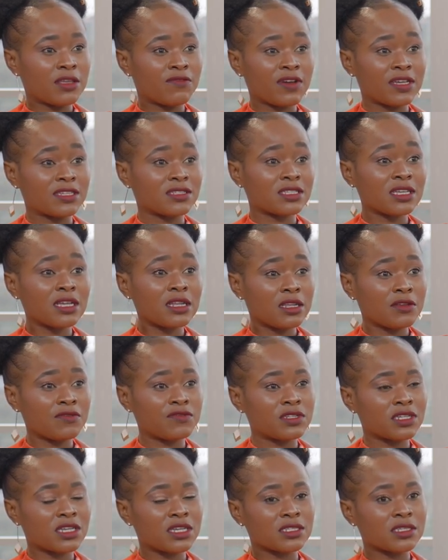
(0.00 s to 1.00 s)
if I say
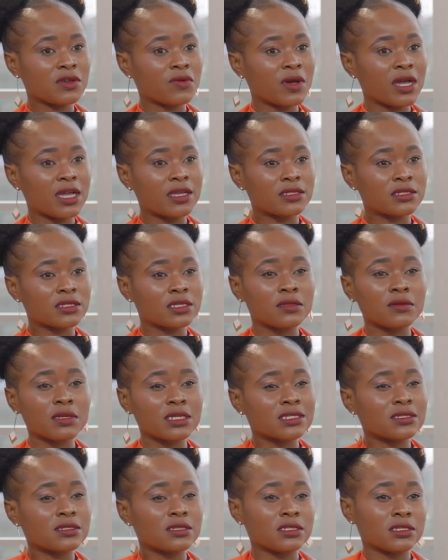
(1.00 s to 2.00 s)
lifting S R Is, it,
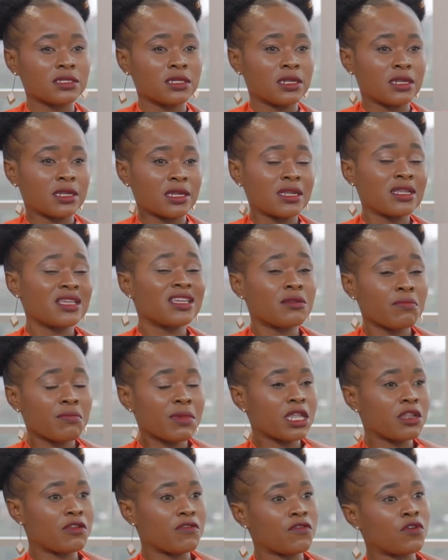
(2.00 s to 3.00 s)
it's, it's in really in many